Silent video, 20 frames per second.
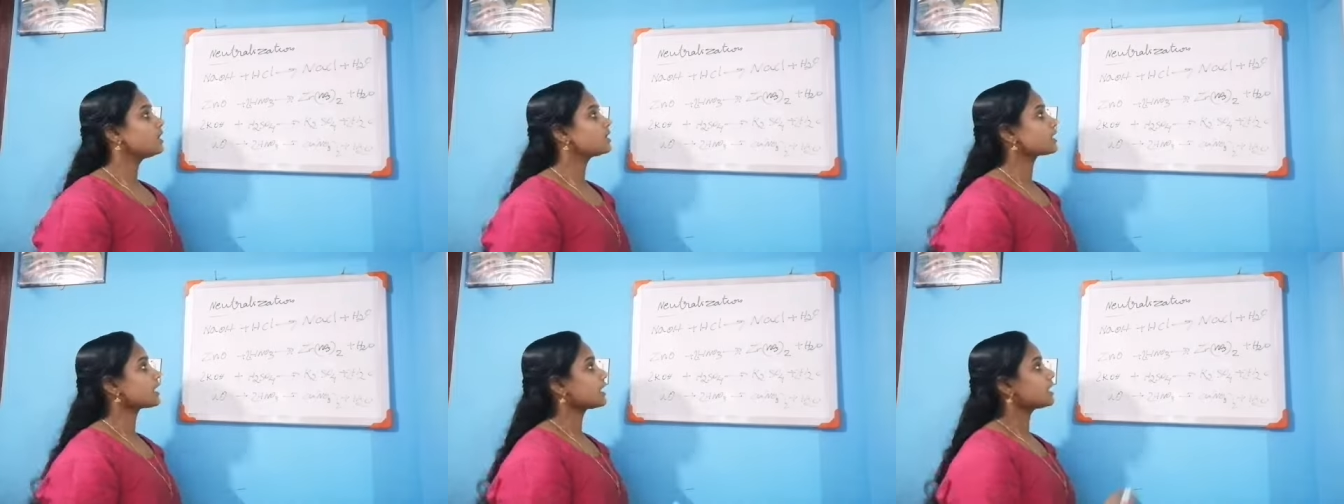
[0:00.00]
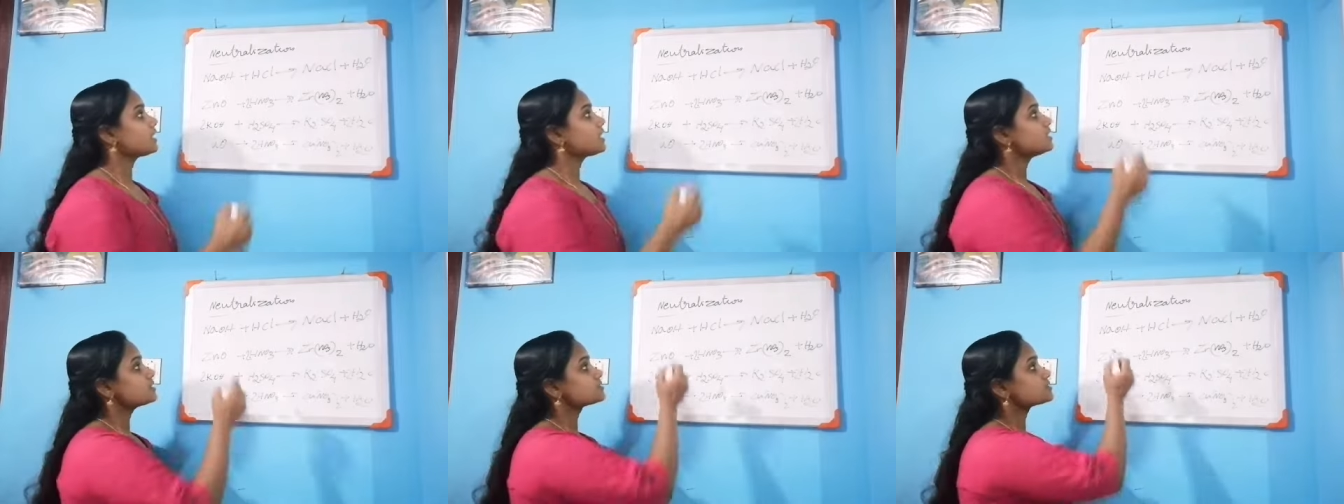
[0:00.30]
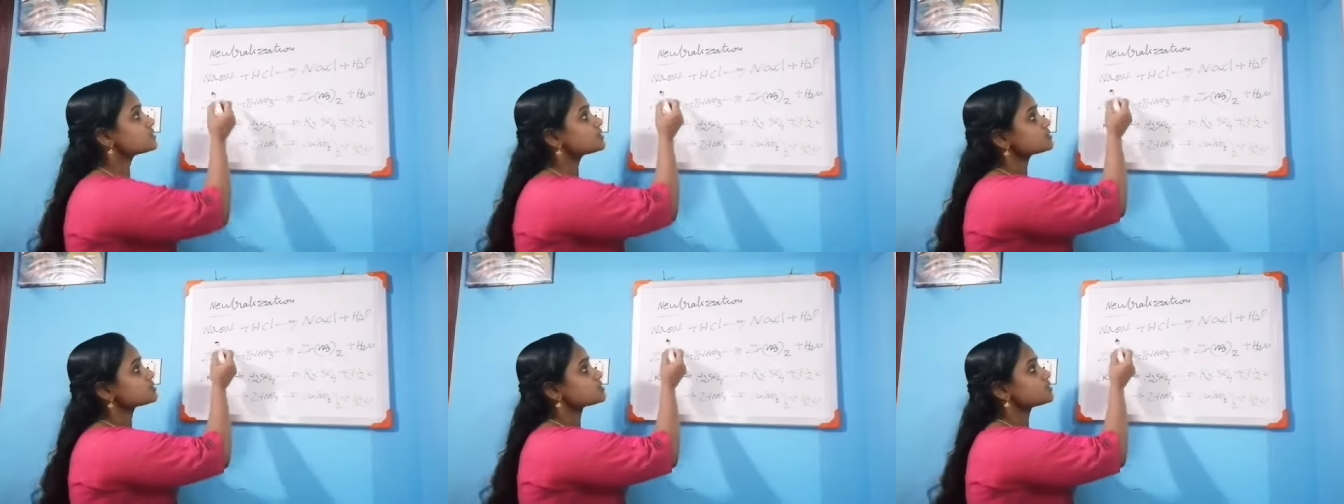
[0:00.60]
Okay,
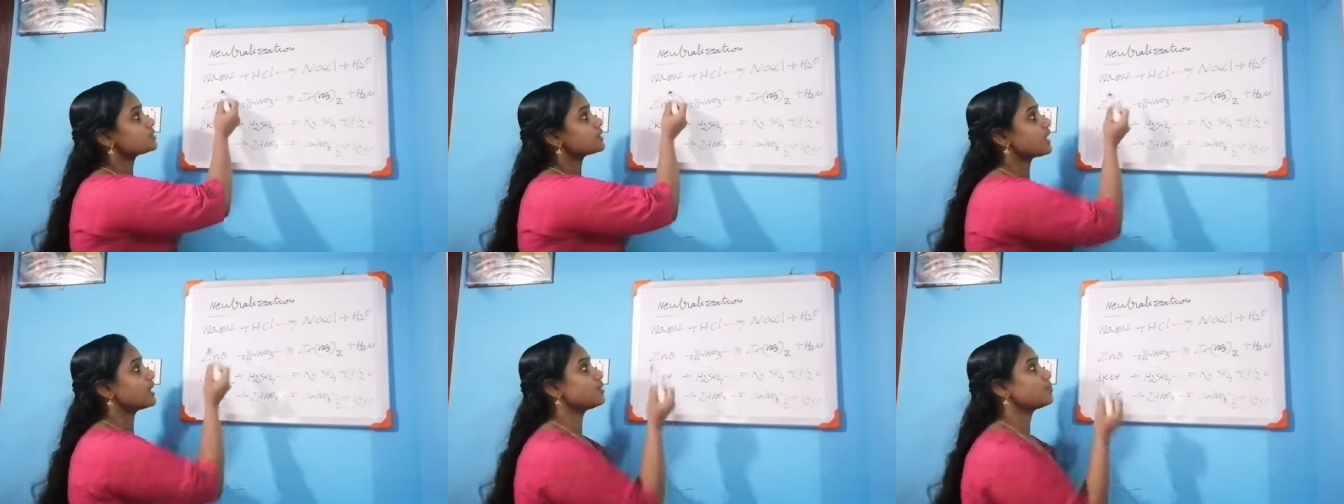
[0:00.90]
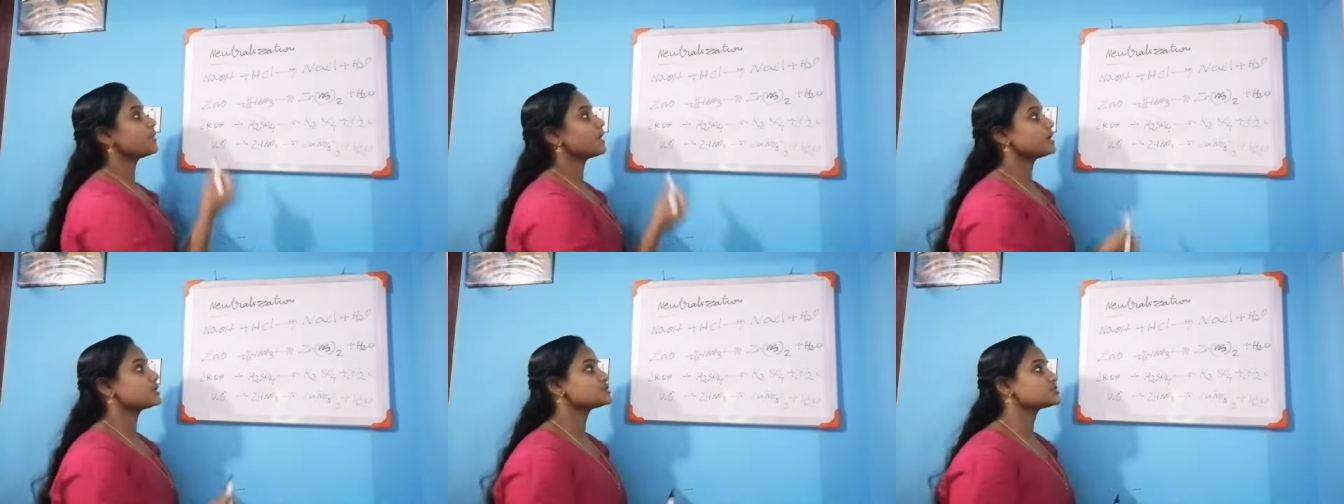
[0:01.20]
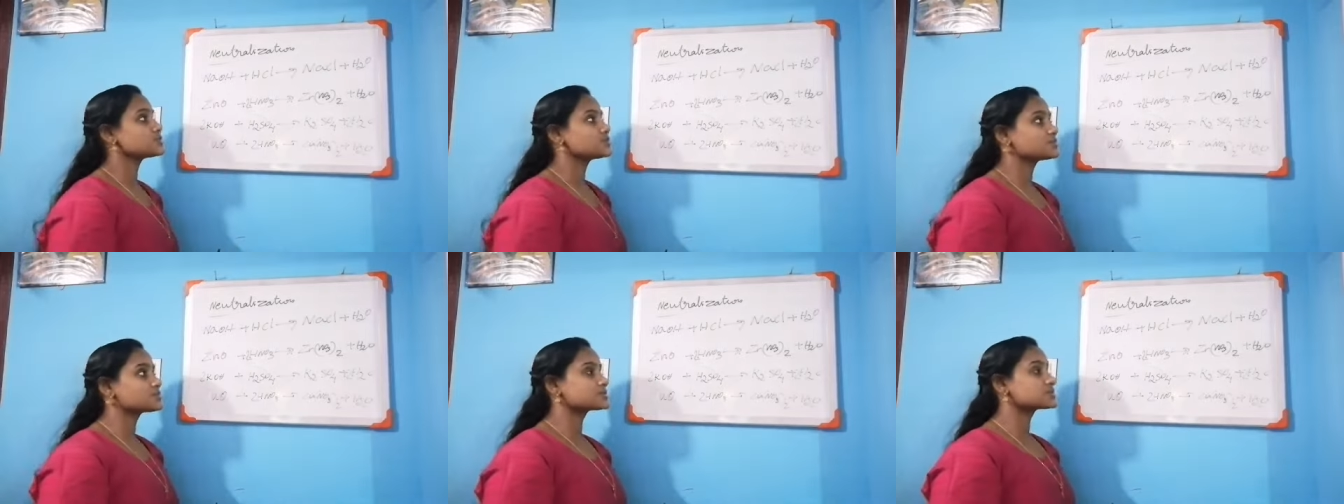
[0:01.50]
so sodium
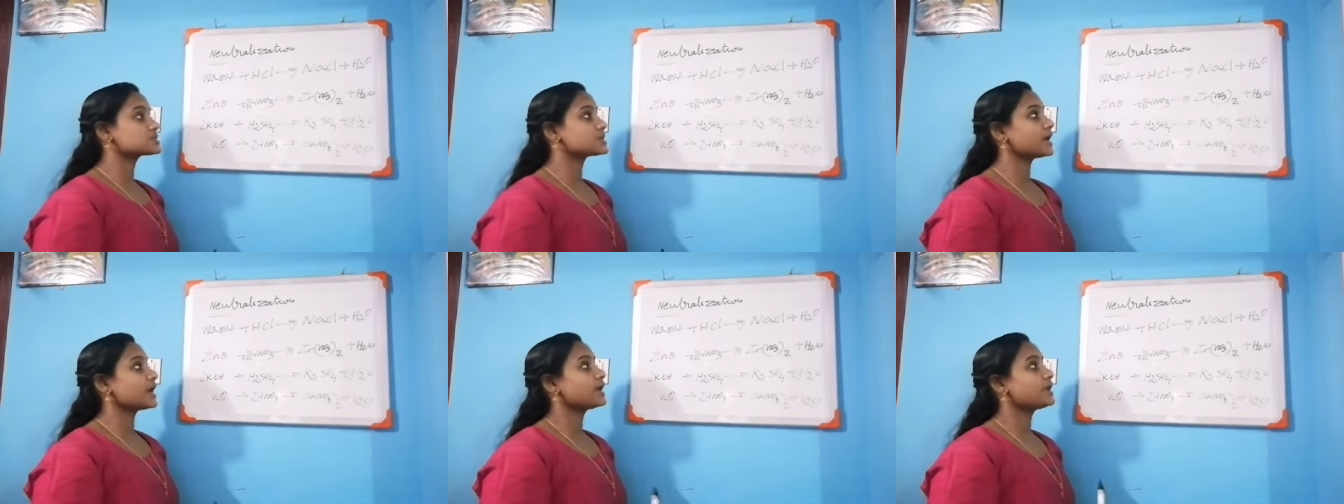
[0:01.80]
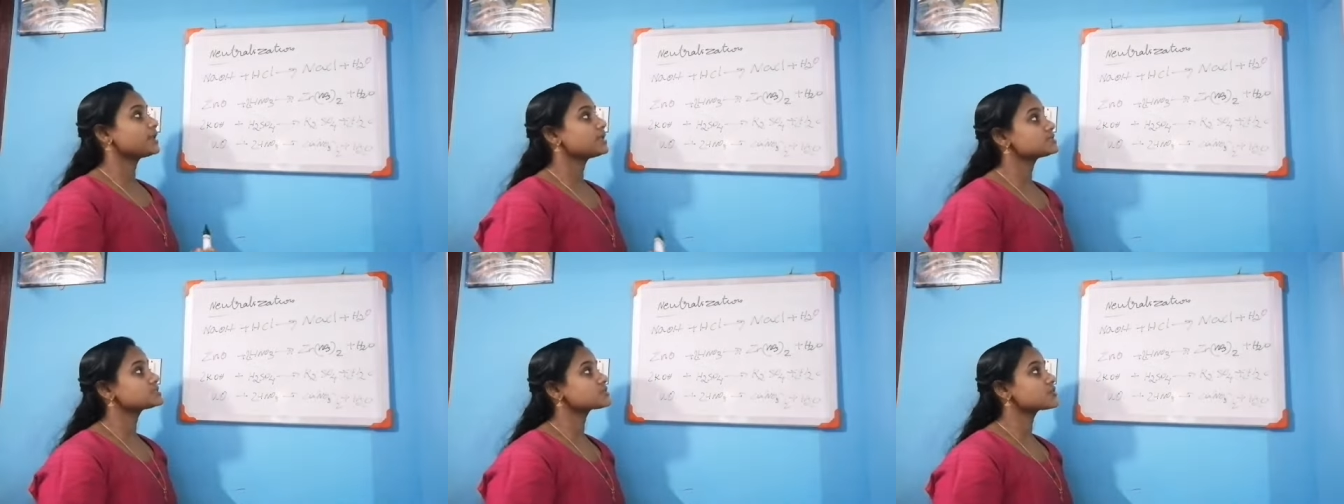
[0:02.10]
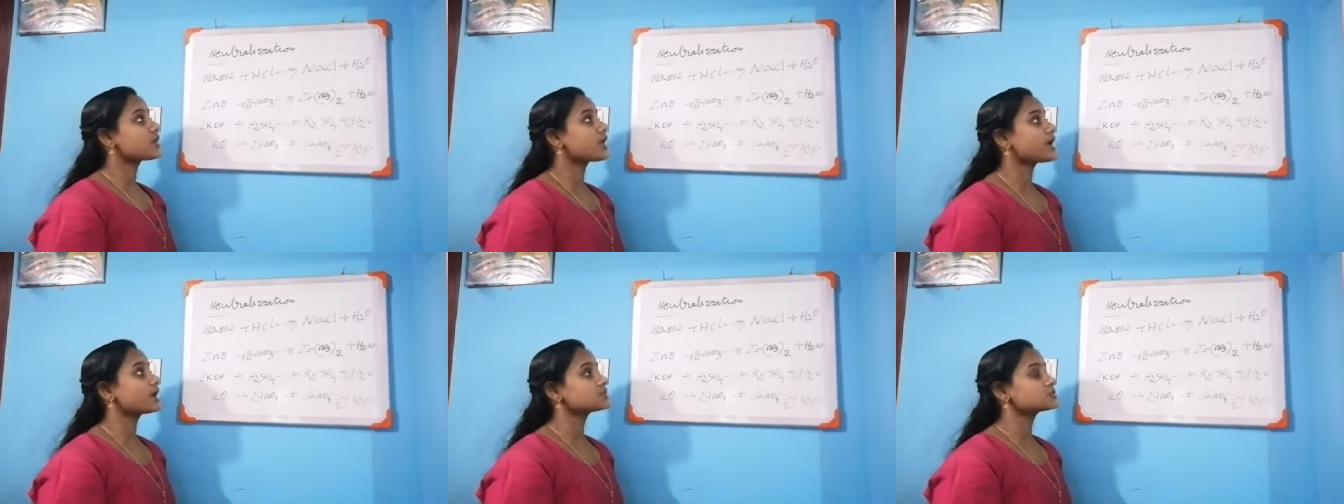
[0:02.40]
hydroxide is
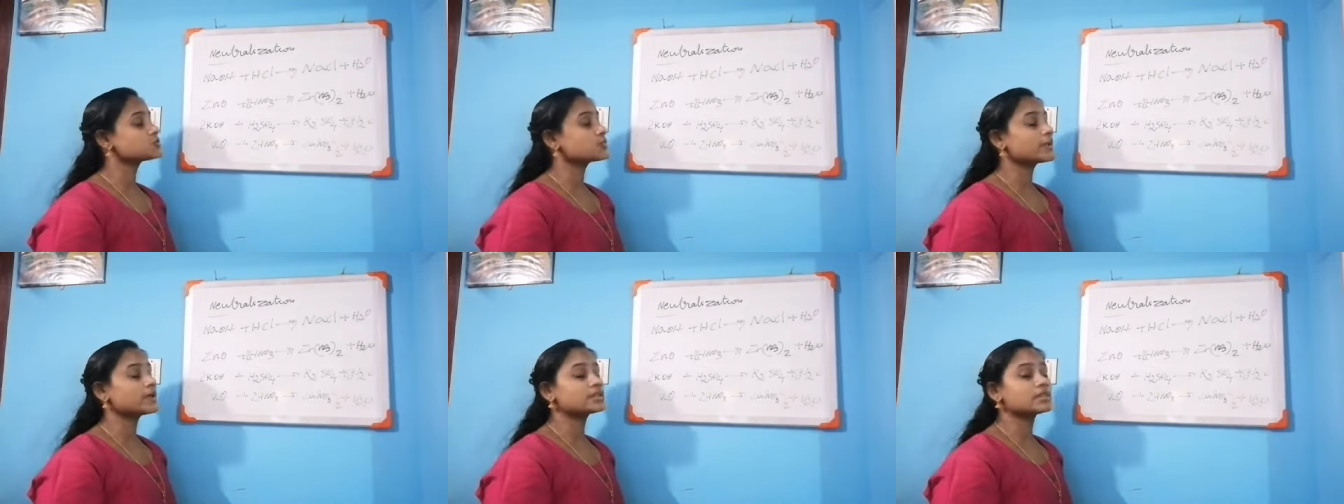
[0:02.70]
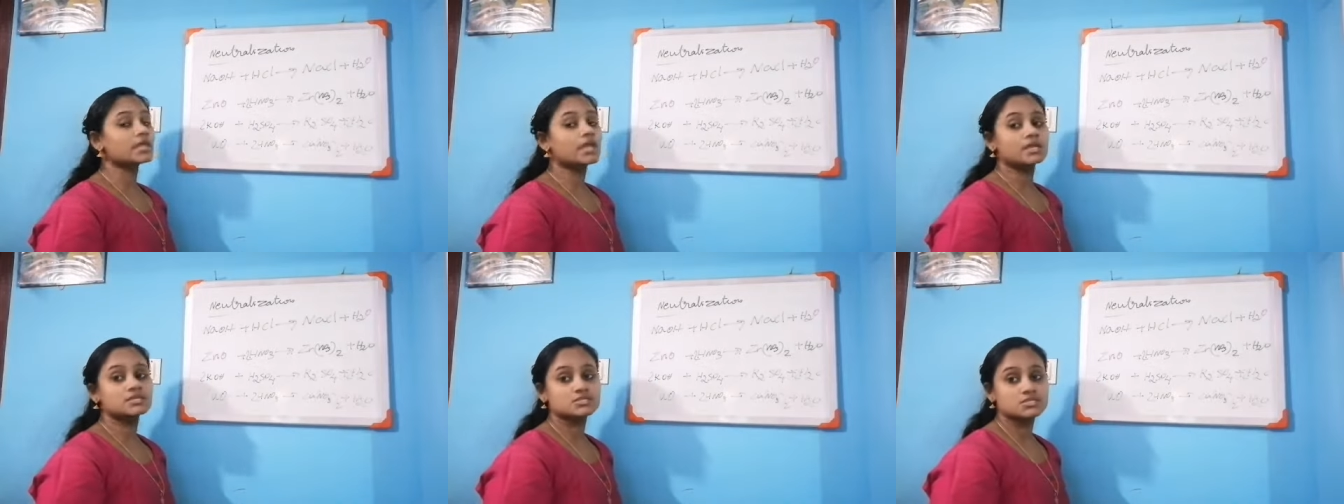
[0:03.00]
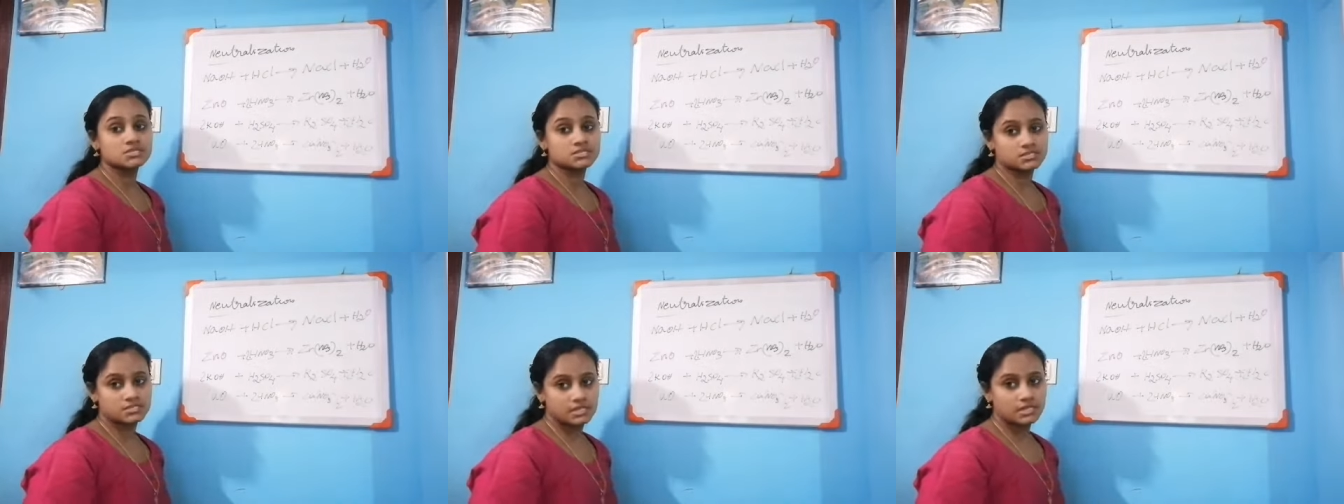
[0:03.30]
react with
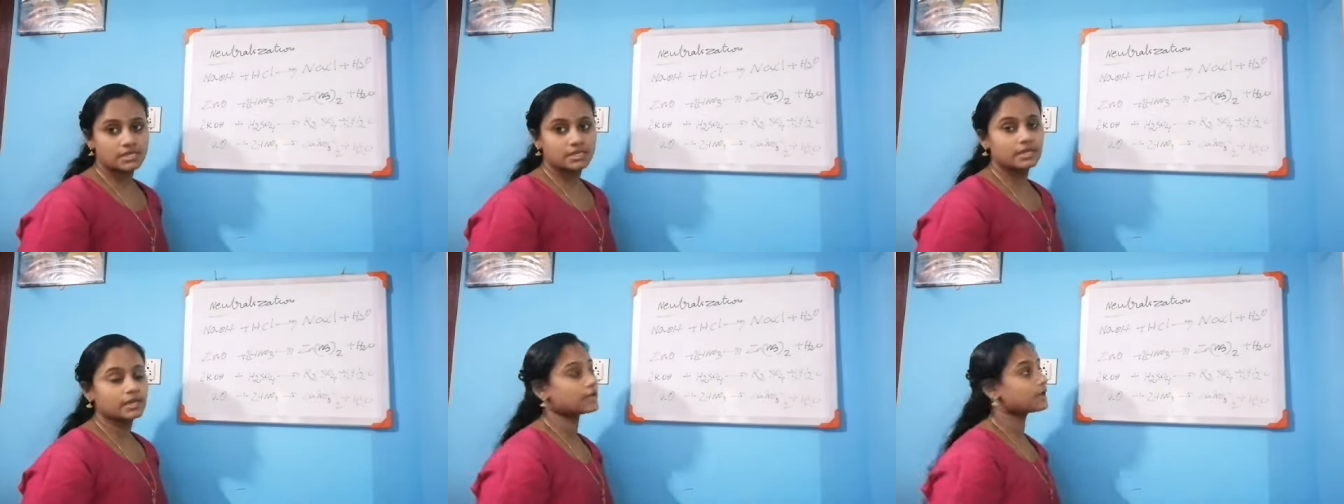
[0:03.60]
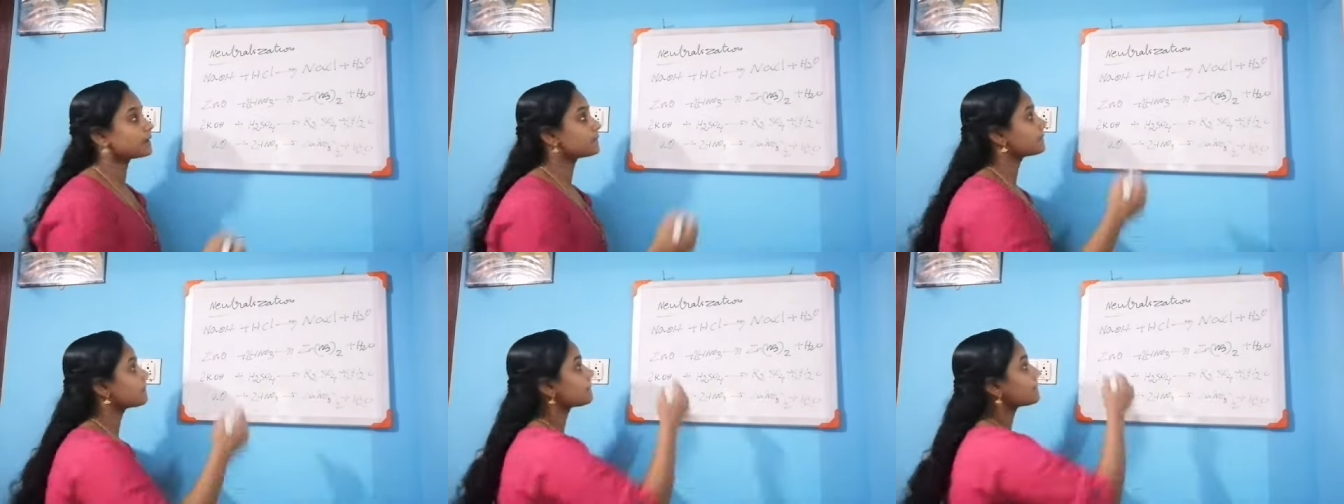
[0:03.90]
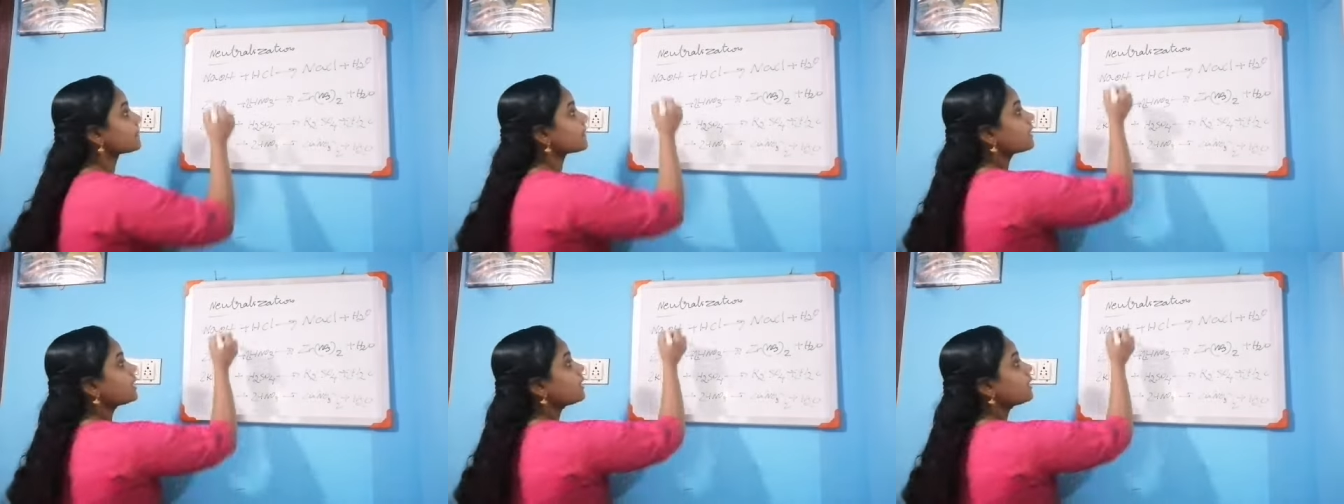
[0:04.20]
HCl.